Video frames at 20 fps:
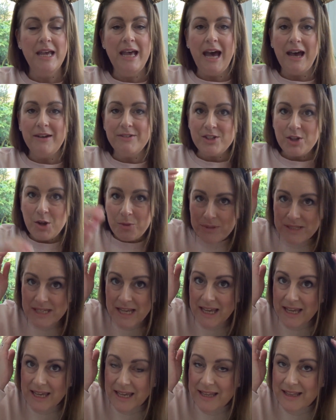I've stopped
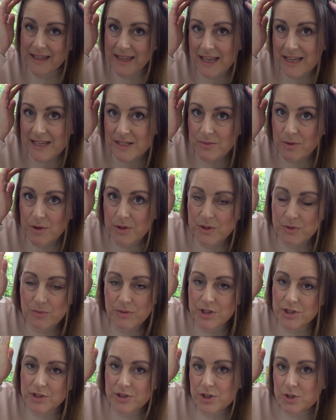taking these ones,
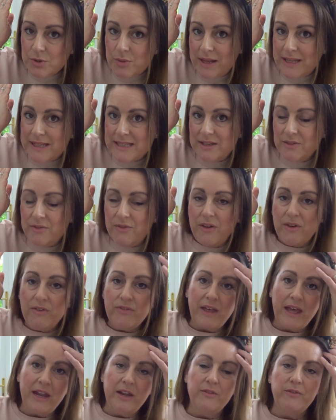which are the
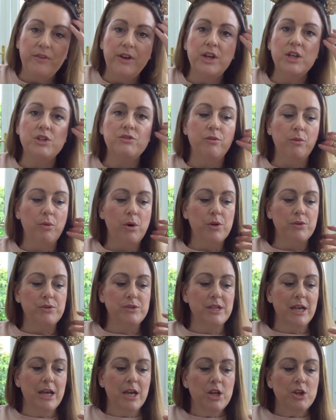25th anniversary
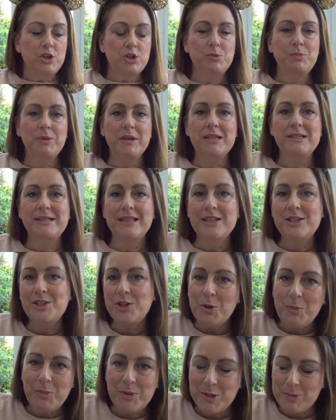ones, just because they're
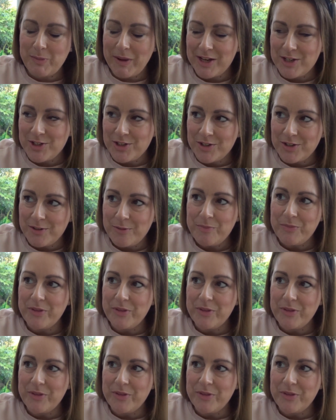super special.